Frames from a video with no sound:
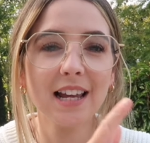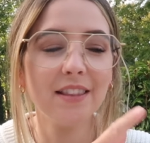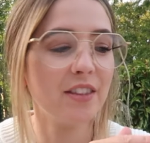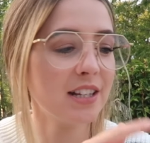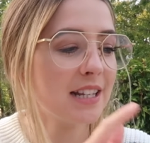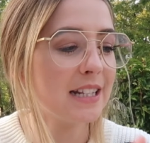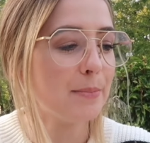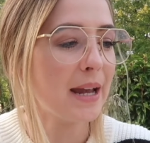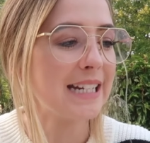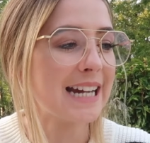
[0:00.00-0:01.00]
and this is
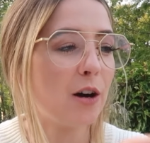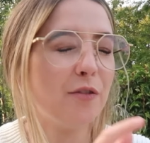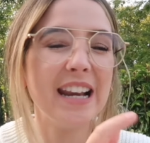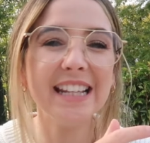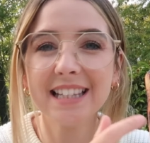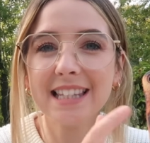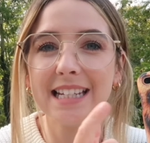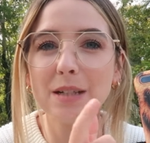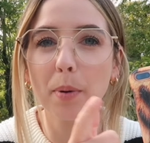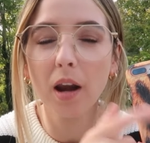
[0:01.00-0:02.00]
made out of
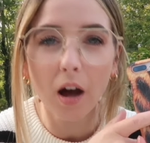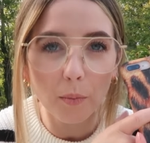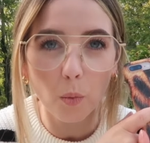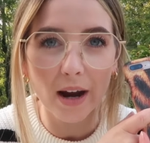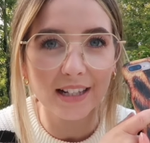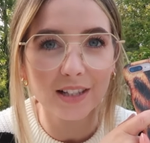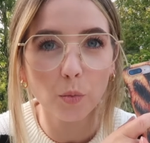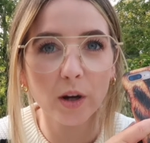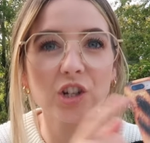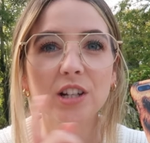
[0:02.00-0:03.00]
linseed plant waste,
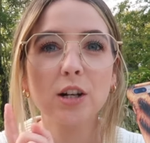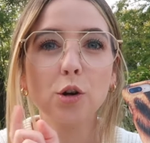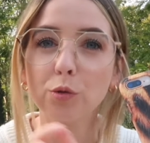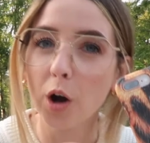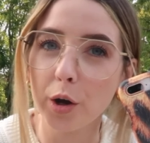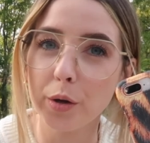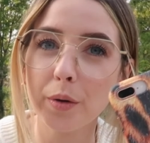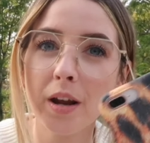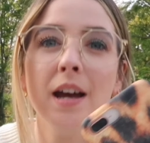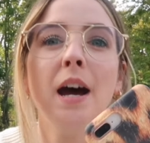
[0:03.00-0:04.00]
which is
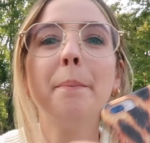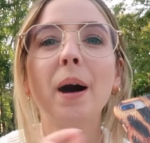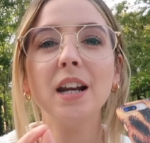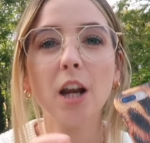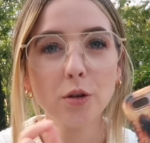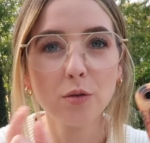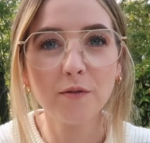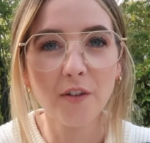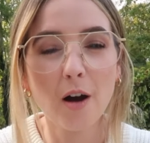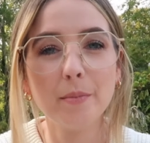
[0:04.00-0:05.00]
grown by local
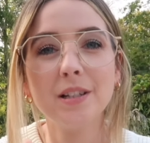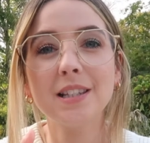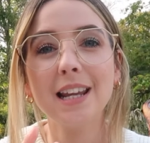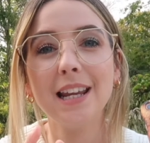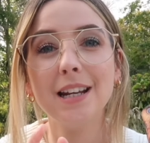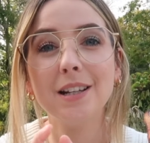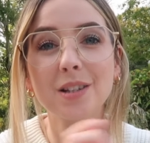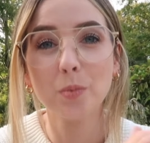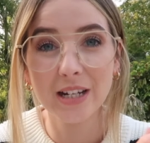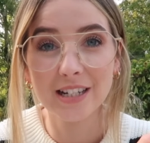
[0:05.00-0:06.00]
farmers in
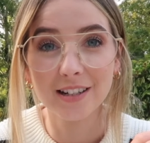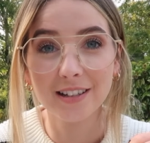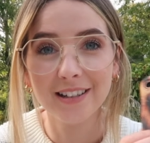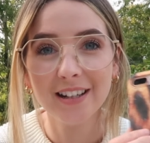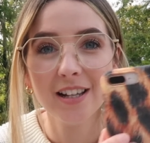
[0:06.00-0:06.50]
Sweden.